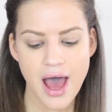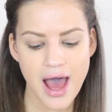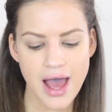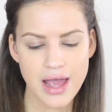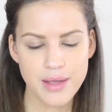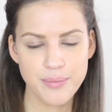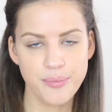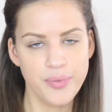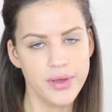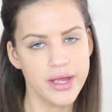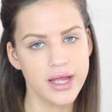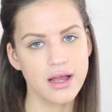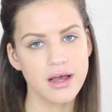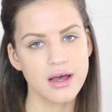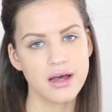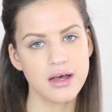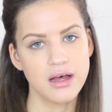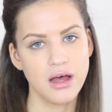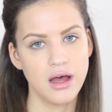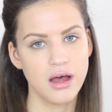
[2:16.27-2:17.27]
I
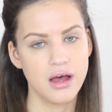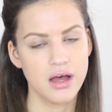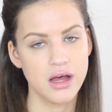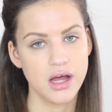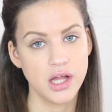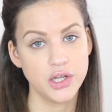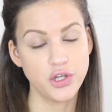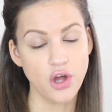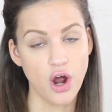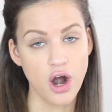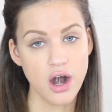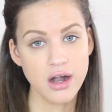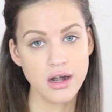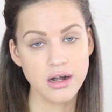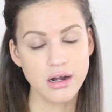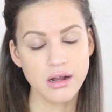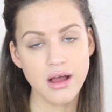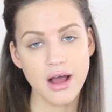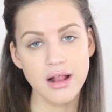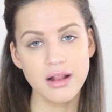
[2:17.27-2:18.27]
pick a
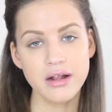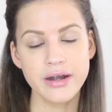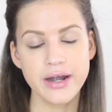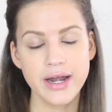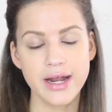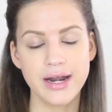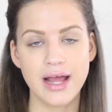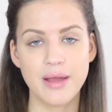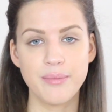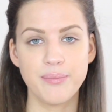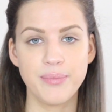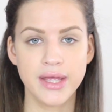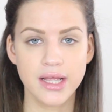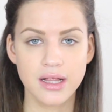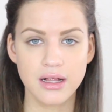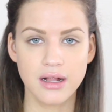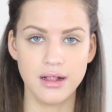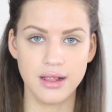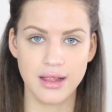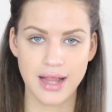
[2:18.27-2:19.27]
dark color and I
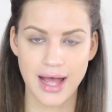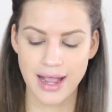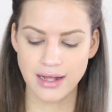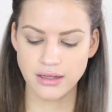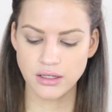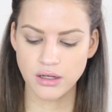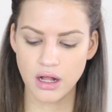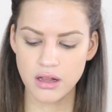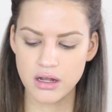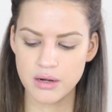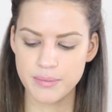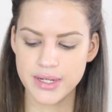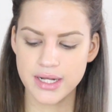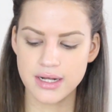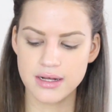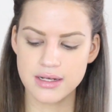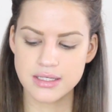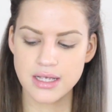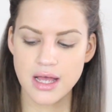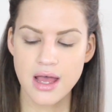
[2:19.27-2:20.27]
pick a light color
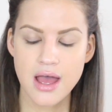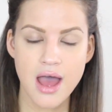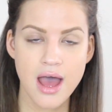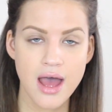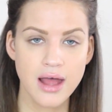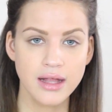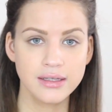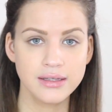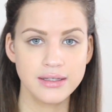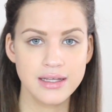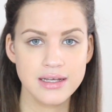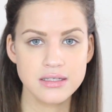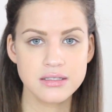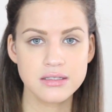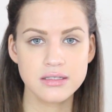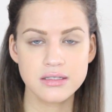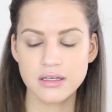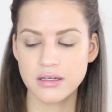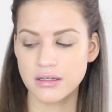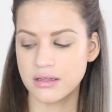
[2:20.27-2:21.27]
because
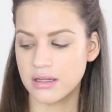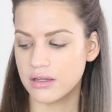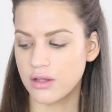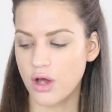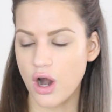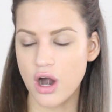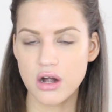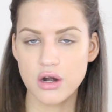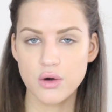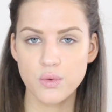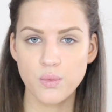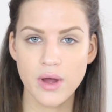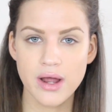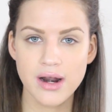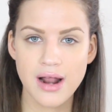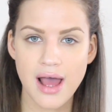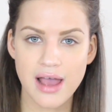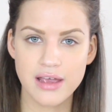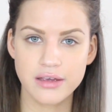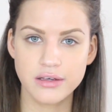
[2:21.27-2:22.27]
the darker
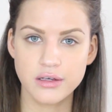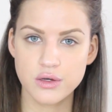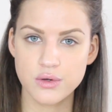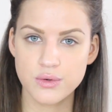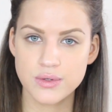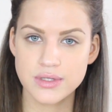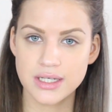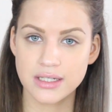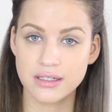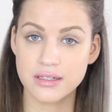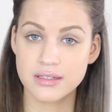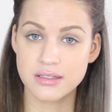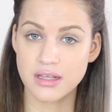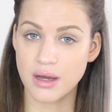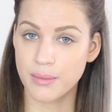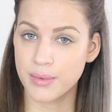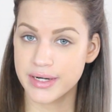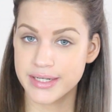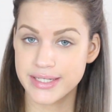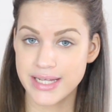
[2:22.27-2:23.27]
one I use in the
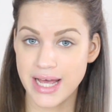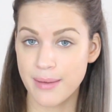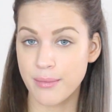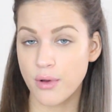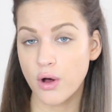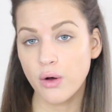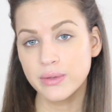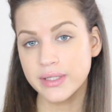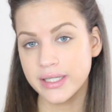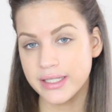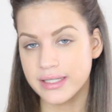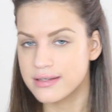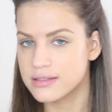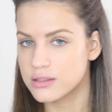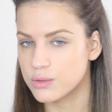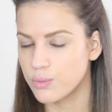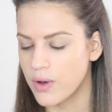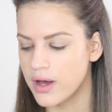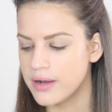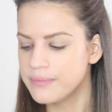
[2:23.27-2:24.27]
summertime, only
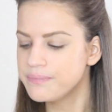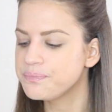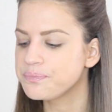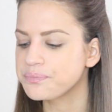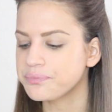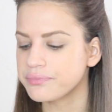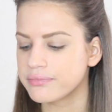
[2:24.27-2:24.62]
this one,